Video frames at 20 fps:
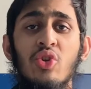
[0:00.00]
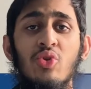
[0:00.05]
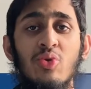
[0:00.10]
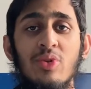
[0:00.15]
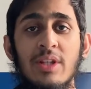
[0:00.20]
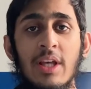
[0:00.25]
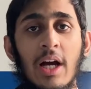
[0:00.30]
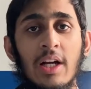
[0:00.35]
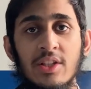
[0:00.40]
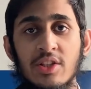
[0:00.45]
to
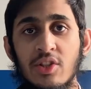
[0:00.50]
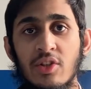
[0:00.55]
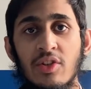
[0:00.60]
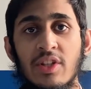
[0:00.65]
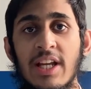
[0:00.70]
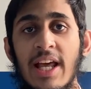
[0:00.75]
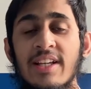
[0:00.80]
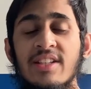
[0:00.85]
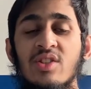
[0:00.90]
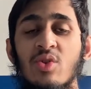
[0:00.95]
young
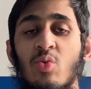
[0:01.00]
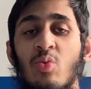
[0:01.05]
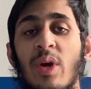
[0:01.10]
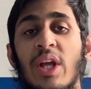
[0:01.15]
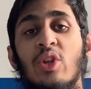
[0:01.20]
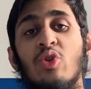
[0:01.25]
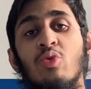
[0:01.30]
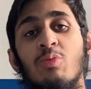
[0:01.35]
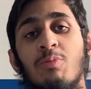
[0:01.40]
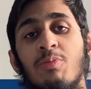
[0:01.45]
children as a
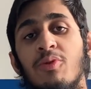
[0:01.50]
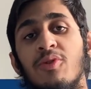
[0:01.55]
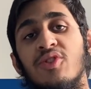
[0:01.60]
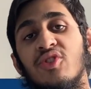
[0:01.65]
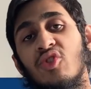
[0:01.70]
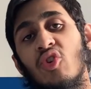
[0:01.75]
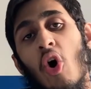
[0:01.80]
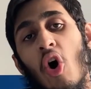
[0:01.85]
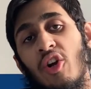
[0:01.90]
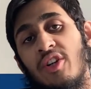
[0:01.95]
way to
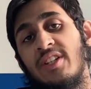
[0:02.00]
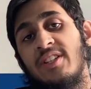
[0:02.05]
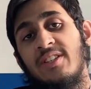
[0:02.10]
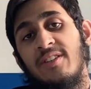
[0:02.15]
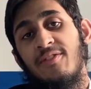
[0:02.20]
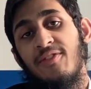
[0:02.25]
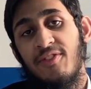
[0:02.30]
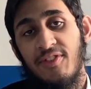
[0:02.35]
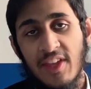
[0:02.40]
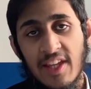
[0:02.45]
boost cognitive
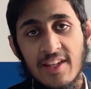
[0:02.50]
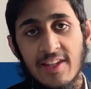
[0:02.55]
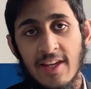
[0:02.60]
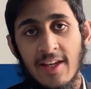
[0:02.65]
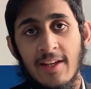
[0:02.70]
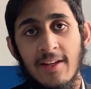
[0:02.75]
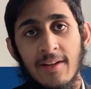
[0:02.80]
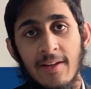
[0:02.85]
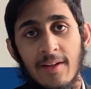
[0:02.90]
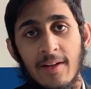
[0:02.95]
thinking.